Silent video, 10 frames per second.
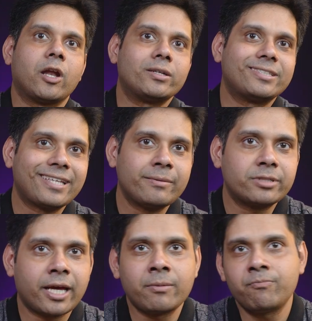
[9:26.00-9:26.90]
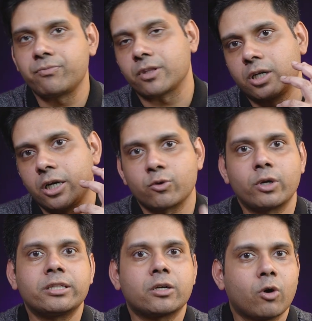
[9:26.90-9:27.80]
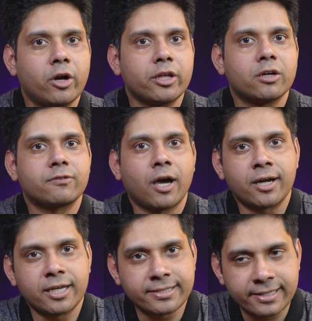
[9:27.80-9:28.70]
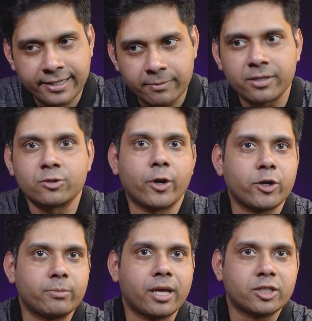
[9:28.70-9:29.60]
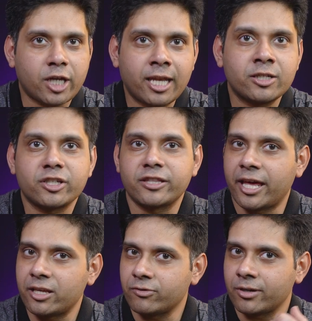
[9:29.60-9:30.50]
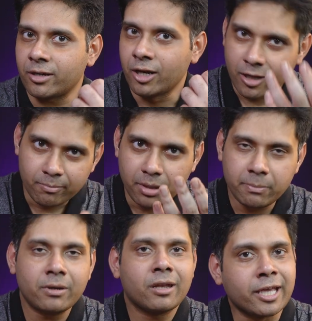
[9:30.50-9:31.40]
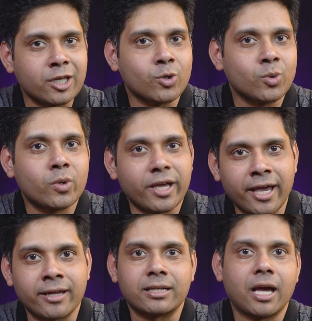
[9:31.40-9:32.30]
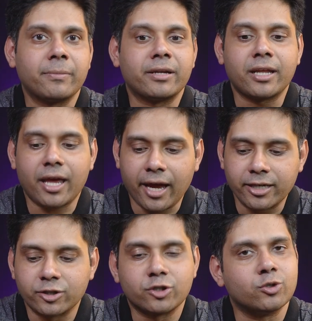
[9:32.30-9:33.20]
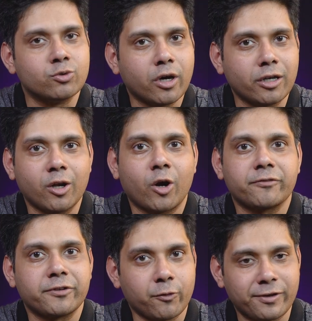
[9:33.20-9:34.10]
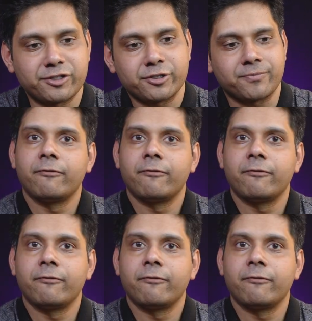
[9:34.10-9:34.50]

Now, at the same time, controlling the quality of CAR T cell therapy is going to be a challenge, and that is where people like you can come in and do a lot of innovation.